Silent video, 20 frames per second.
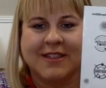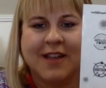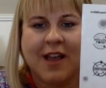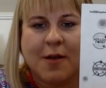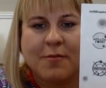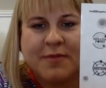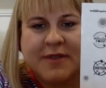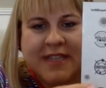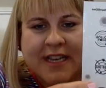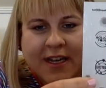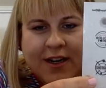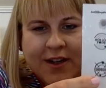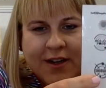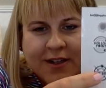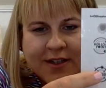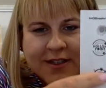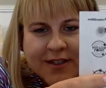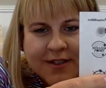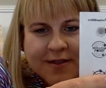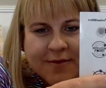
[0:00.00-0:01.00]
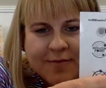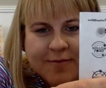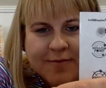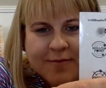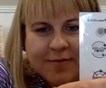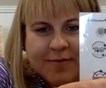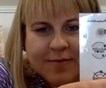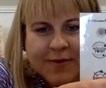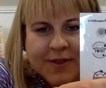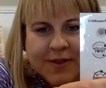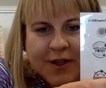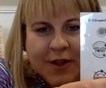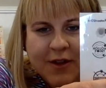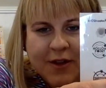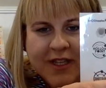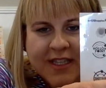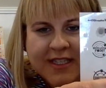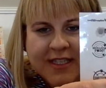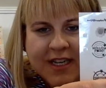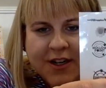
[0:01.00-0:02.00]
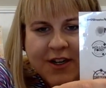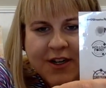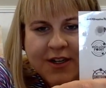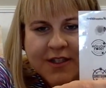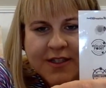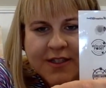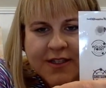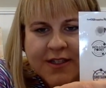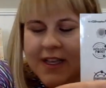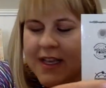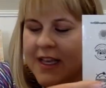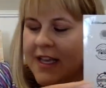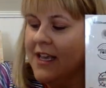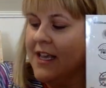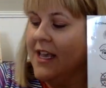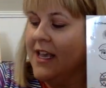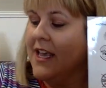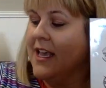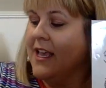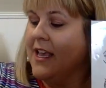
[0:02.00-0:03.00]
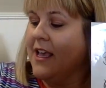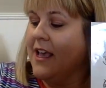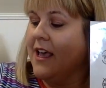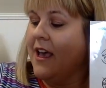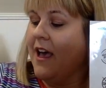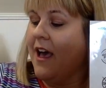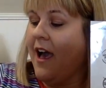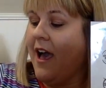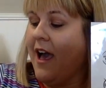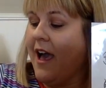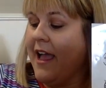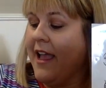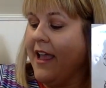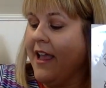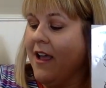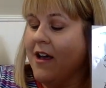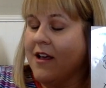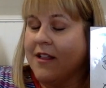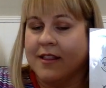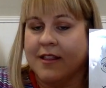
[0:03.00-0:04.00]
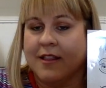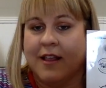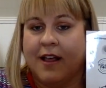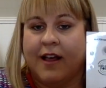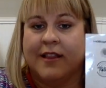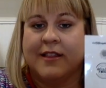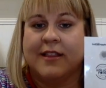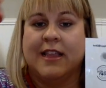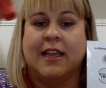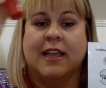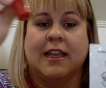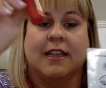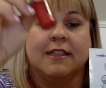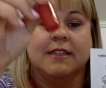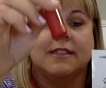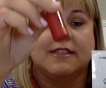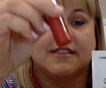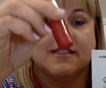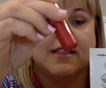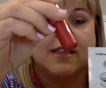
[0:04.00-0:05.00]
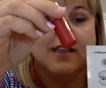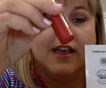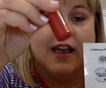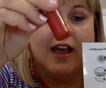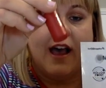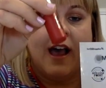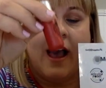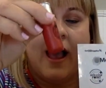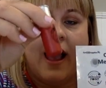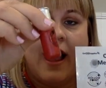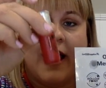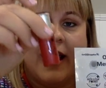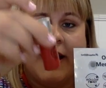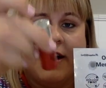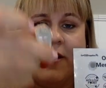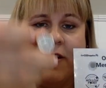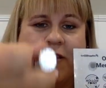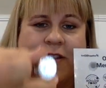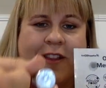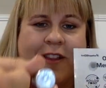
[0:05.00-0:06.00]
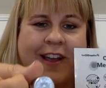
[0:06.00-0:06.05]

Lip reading: top stickers, so lid stickers. On these, I